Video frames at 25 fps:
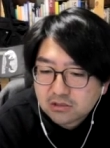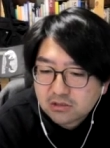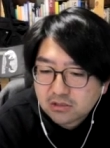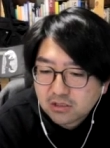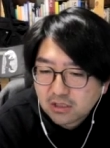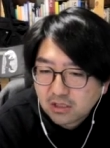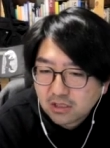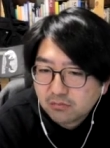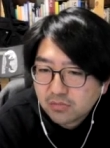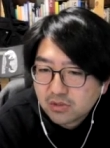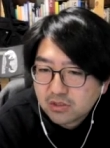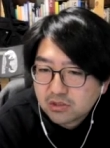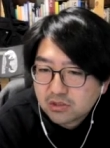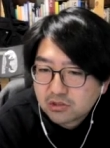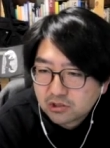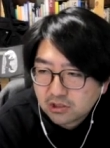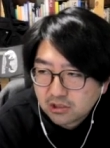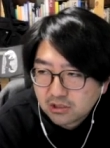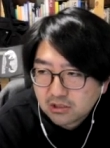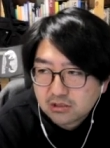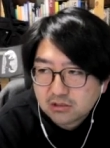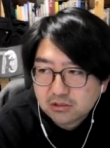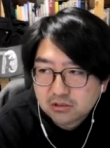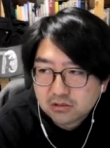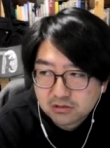can be
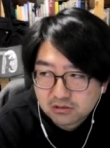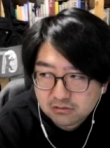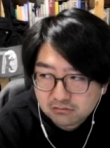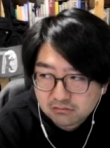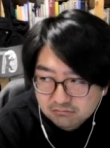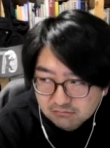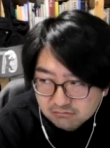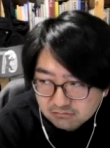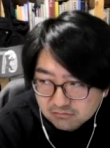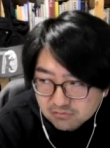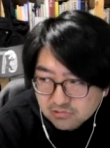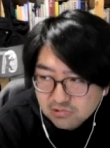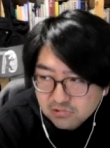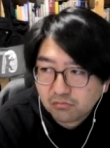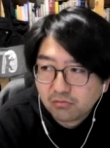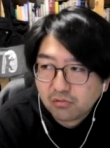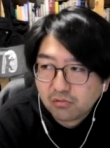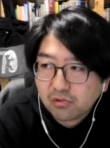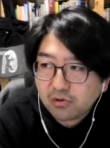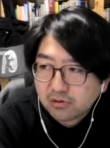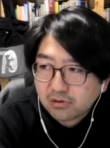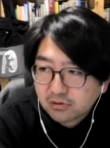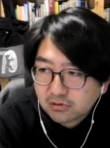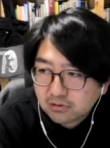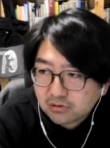change the
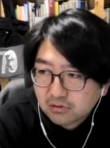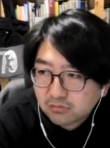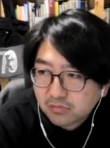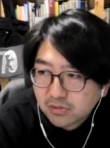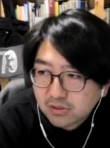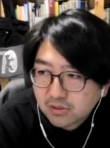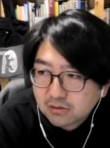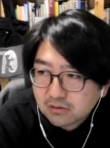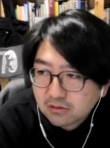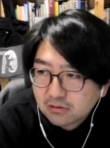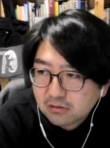world, but